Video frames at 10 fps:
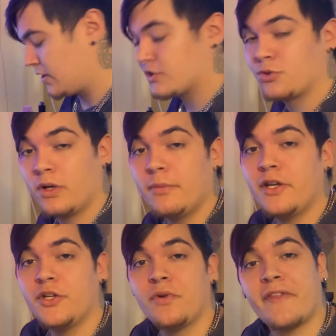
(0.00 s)
So what I'm going
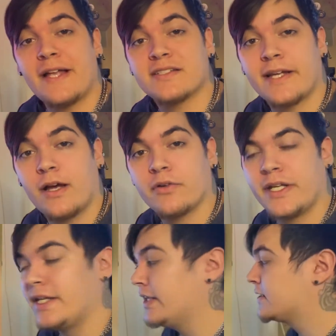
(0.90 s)
to do with that sound
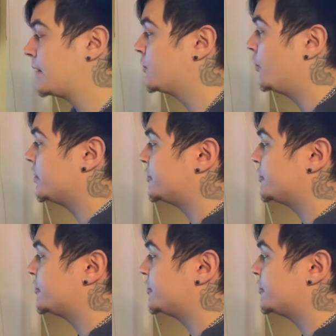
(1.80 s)
is I'm going